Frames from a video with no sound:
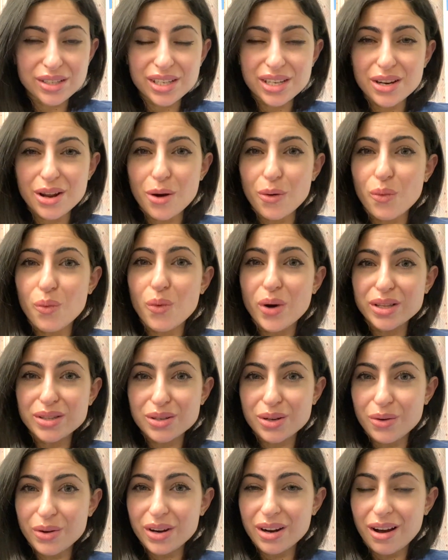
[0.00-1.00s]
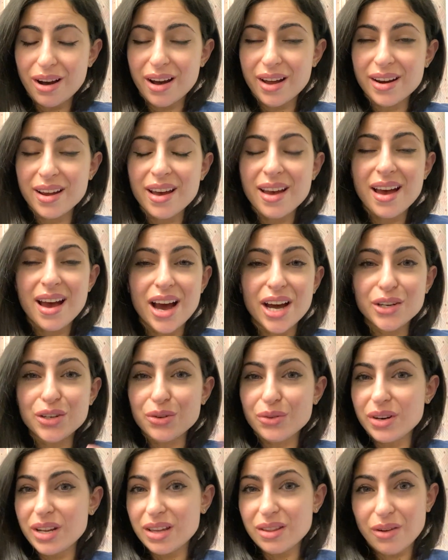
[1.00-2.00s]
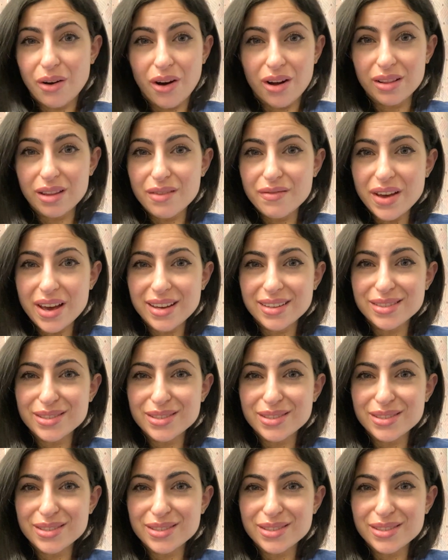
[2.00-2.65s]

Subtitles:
to know what's going on underneath all of it.